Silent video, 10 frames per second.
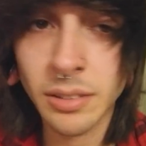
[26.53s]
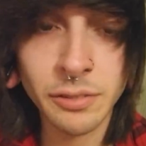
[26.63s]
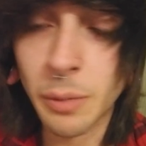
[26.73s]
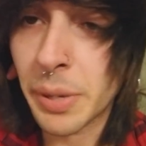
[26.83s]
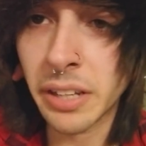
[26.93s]

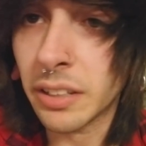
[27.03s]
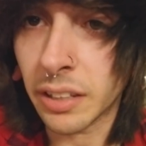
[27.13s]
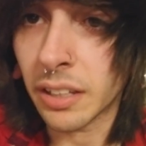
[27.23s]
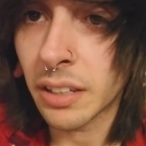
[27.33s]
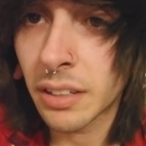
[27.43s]

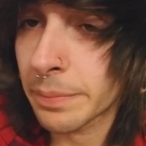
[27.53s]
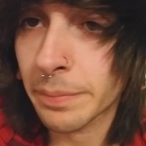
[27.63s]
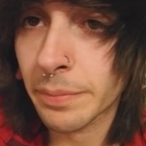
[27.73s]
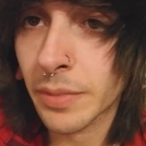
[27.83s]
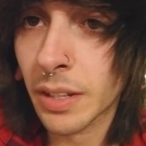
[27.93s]
Repeatedly.
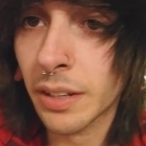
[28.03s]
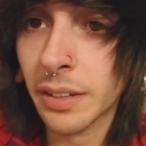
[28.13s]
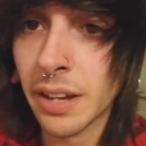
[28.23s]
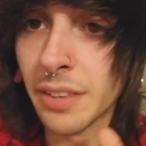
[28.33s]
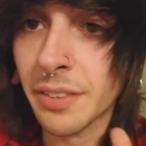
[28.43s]

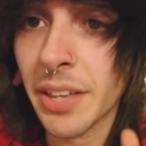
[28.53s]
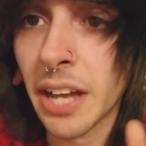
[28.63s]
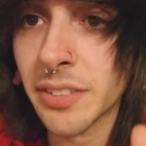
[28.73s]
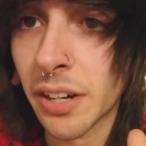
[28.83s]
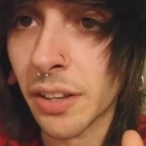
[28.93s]
Now that
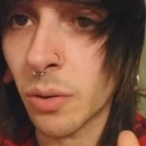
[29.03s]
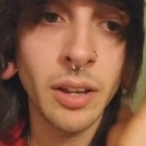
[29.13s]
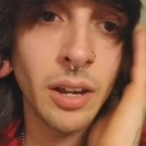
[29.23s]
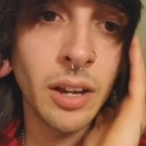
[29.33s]
that's out of the way.